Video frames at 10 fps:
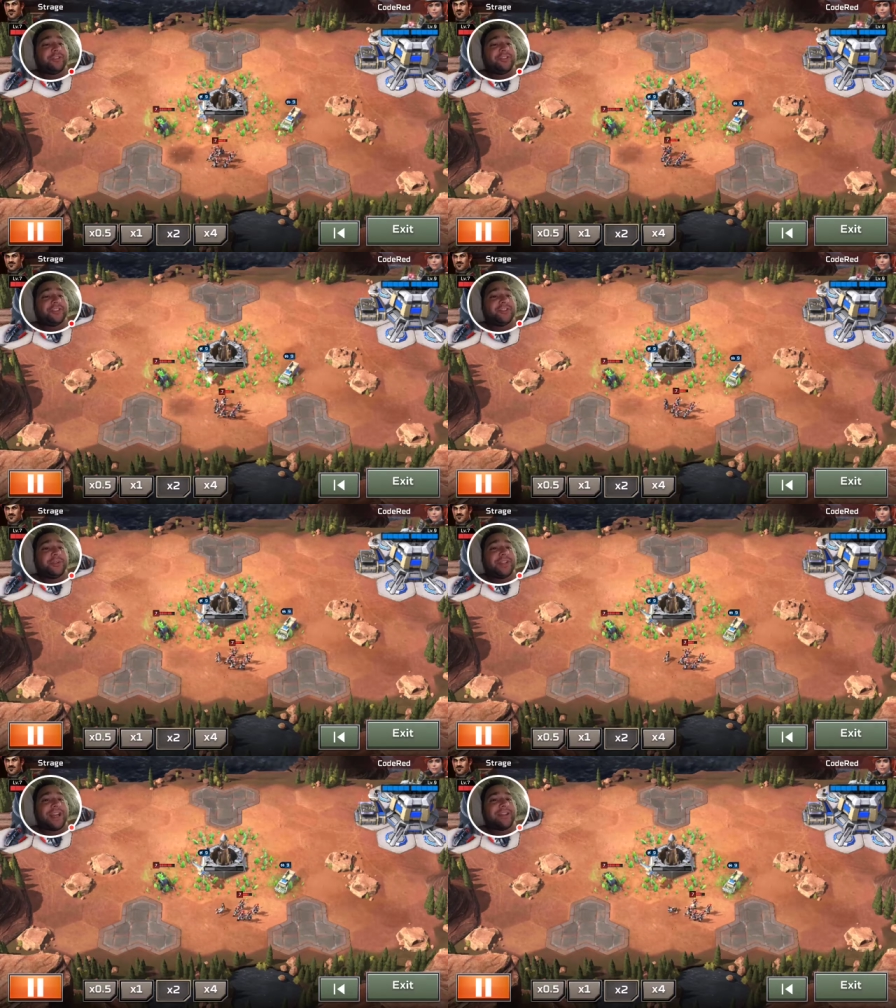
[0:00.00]
It says to
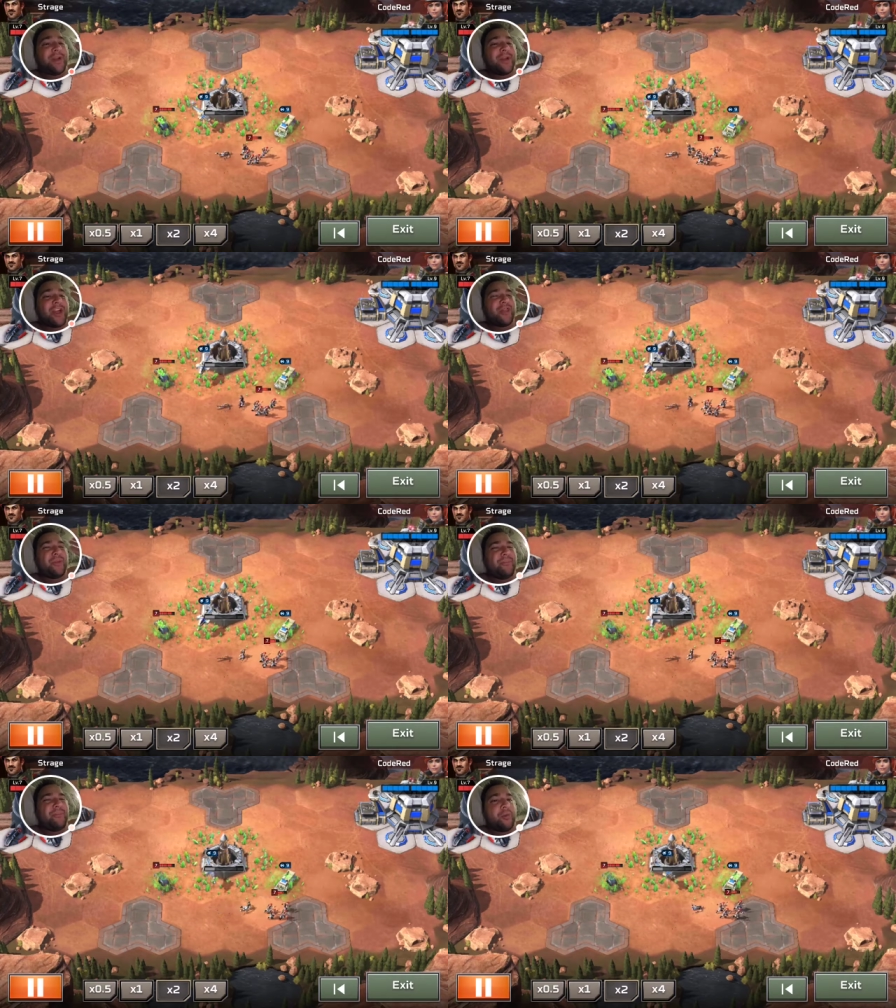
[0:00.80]
attack them the
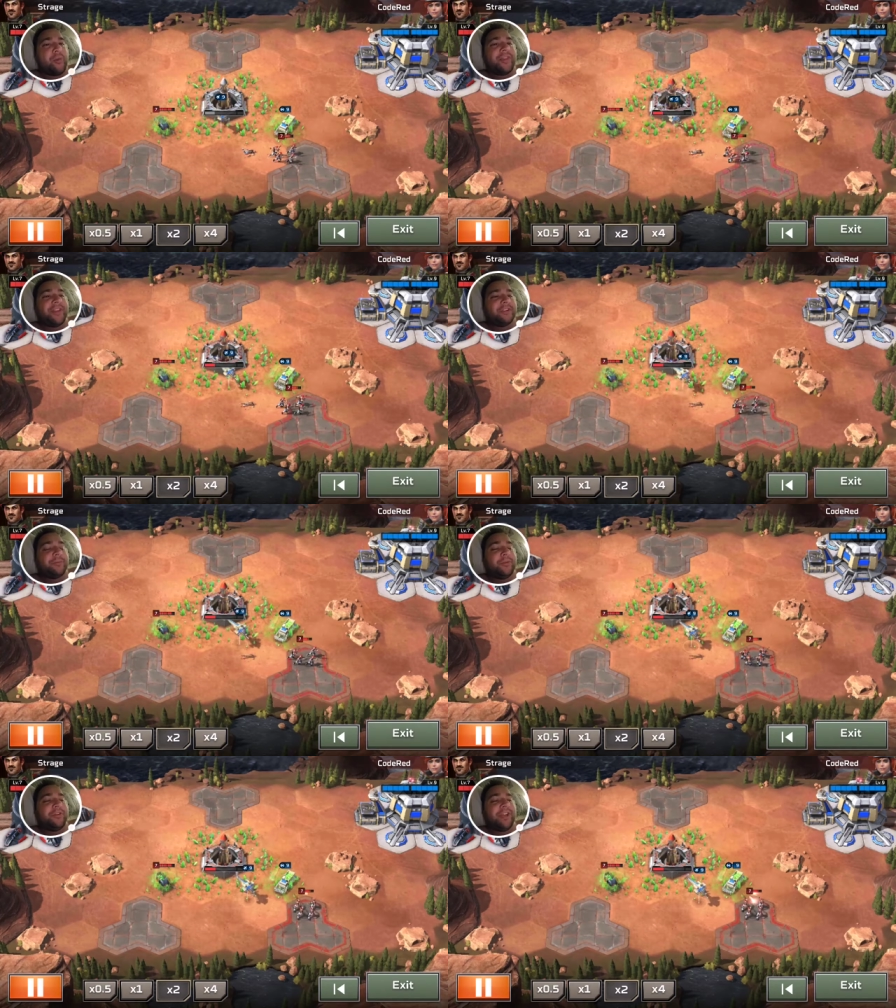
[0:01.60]
moment they start
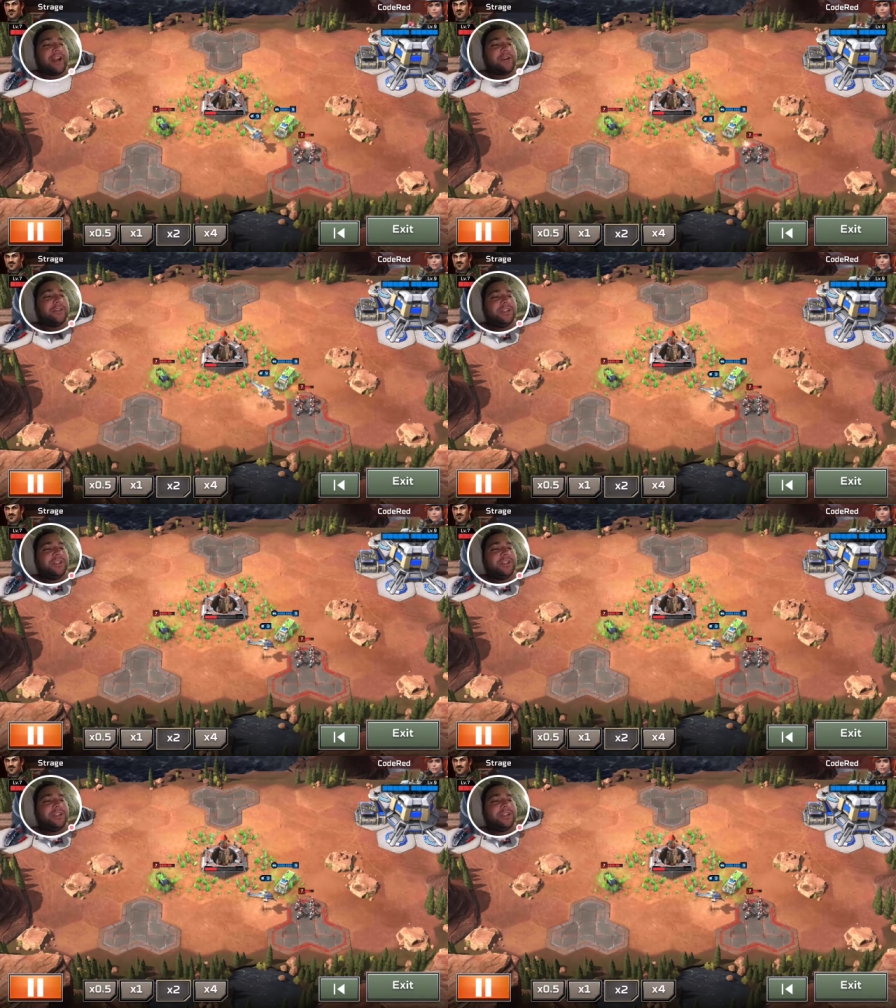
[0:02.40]
moving out.